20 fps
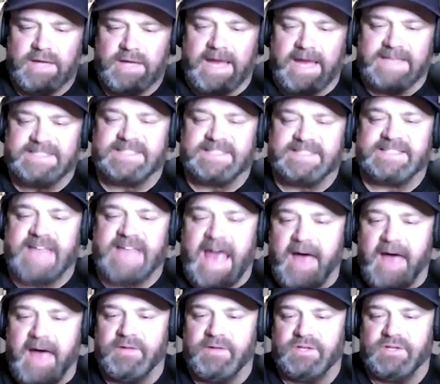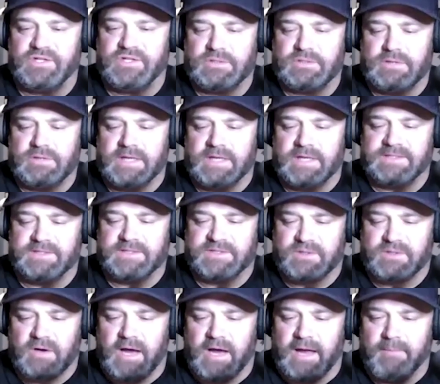a savage as
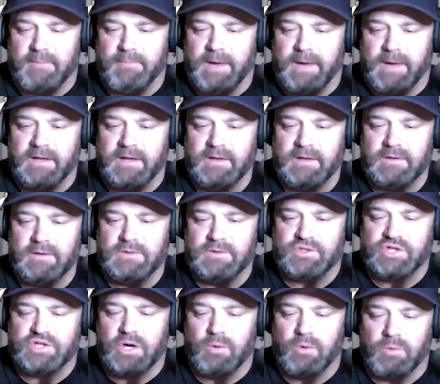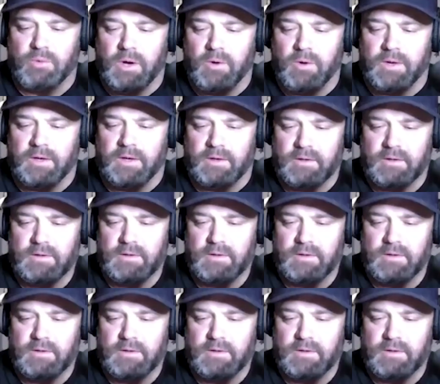described by Joe Rogan.